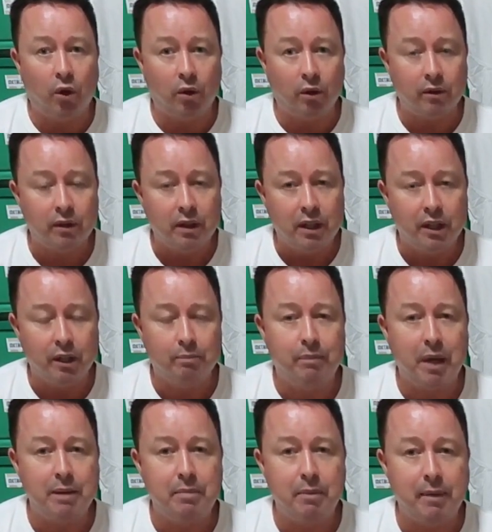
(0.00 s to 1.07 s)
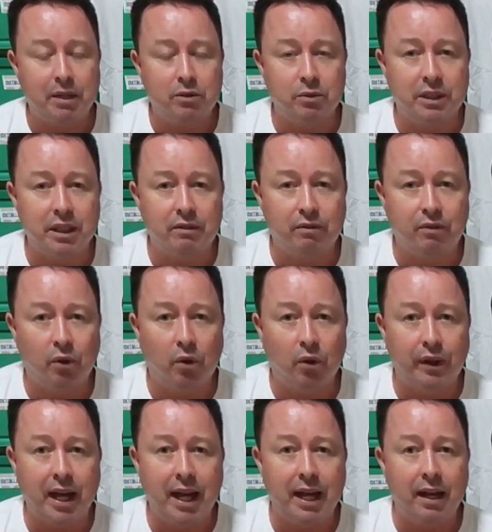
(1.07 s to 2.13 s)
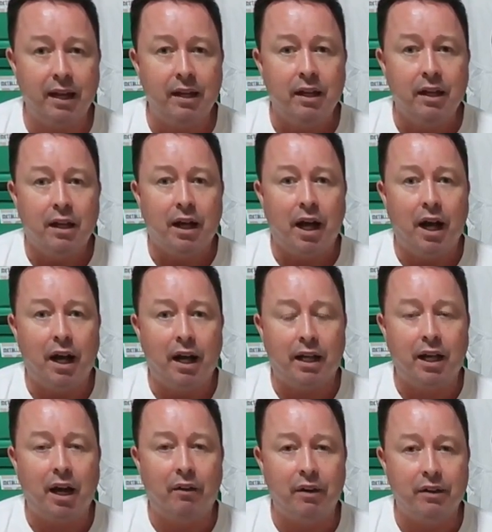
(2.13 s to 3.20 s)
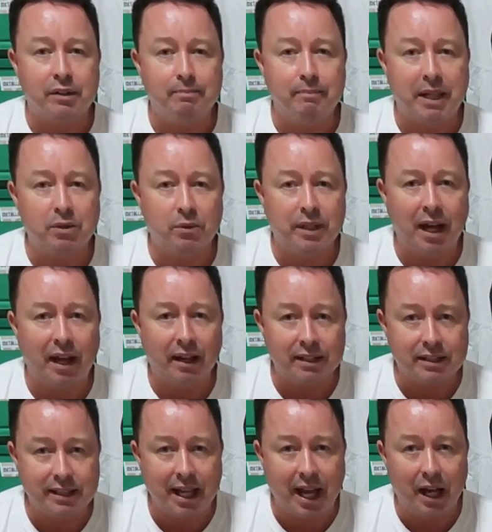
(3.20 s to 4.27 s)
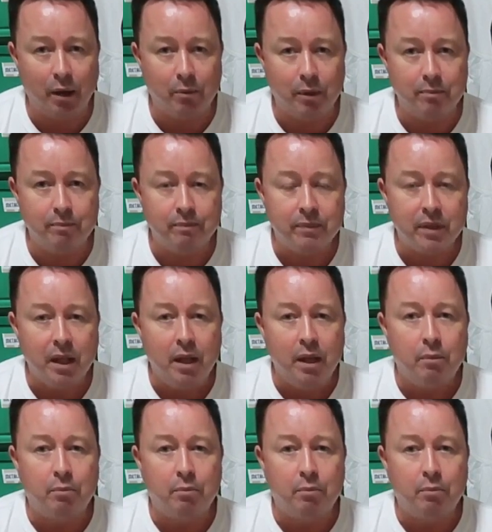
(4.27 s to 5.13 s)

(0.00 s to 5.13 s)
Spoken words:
tour that Babymetal did for their current Metal Galaxy album,